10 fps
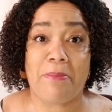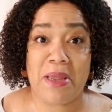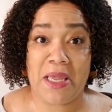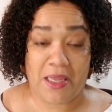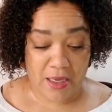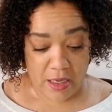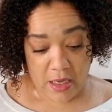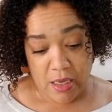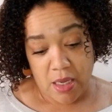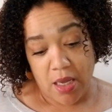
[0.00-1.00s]
me.
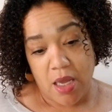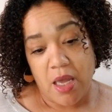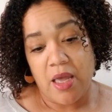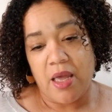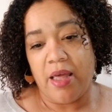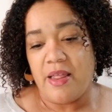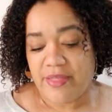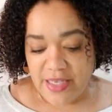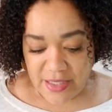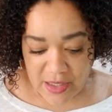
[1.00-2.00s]

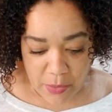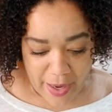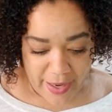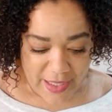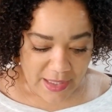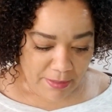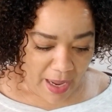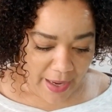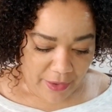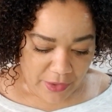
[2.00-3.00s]
This is why I
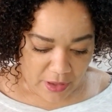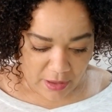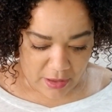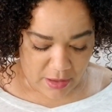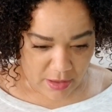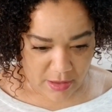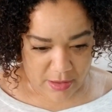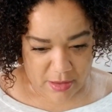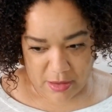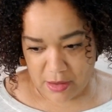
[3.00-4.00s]
smiled.
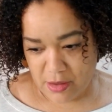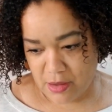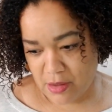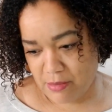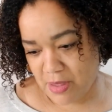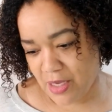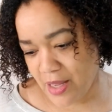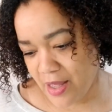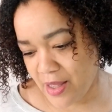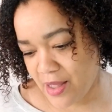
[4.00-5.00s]

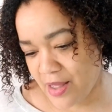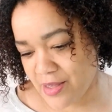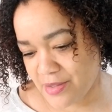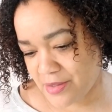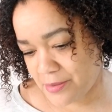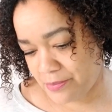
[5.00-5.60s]
Because